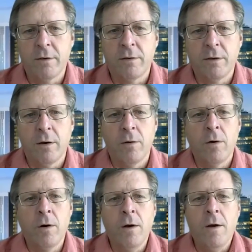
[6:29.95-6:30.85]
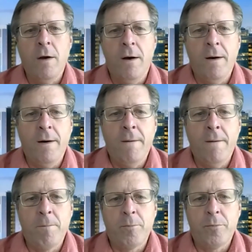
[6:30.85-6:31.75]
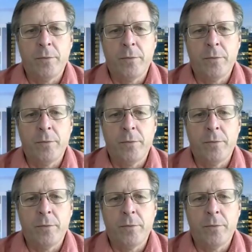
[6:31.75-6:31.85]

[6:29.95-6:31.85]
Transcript: And so, um,